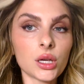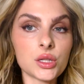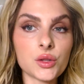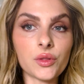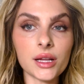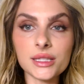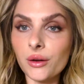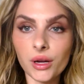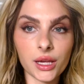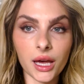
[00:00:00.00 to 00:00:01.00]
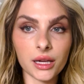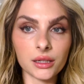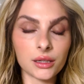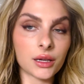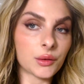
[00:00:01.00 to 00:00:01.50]
So that's how I
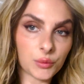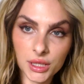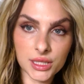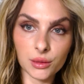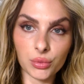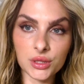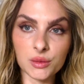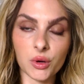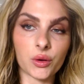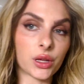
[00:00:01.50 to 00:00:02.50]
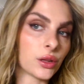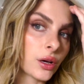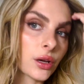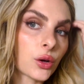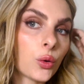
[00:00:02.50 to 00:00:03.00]
get my simple smoky look,
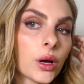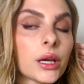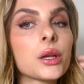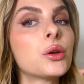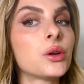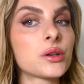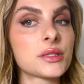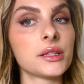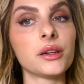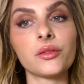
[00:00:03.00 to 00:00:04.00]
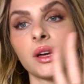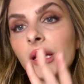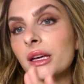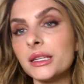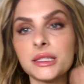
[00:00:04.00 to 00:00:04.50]
quick New Year's Eve,
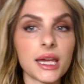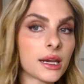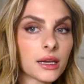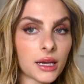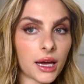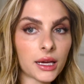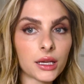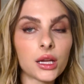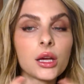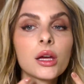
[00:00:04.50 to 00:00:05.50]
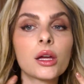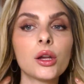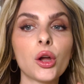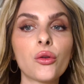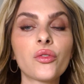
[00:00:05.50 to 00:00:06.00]
day to night,
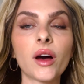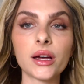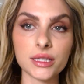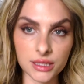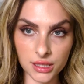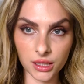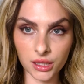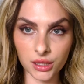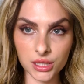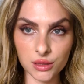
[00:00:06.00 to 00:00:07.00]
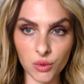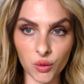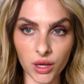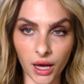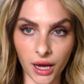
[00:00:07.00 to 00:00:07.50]
no fuss,
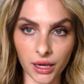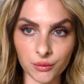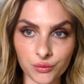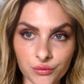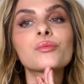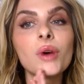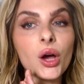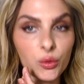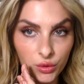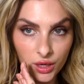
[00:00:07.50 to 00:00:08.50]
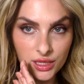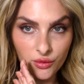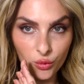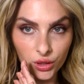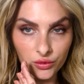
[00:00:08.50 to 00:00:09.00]
smoky eye. I hope you guys
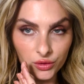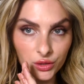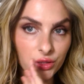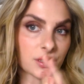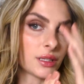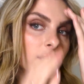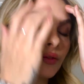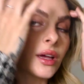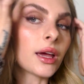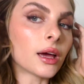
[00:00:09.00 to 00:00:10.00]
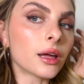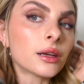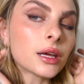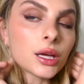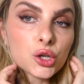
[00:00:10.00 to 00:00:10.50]
have a wonderful New Year's Eve
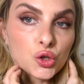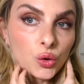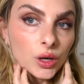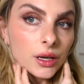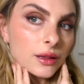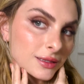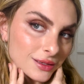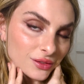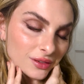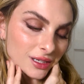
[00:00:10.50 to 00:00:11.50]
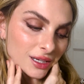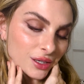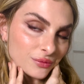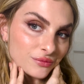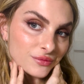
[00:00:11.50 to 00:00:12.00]
and enjoyed this little video.
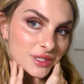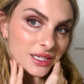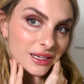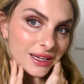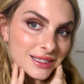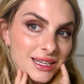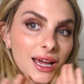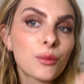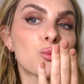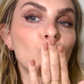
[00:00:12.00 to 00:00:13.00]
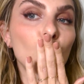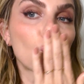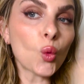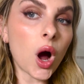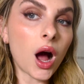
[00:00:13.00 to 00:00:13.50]
See you next time.
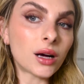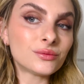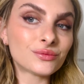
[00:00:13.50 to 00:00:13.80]
Mwah.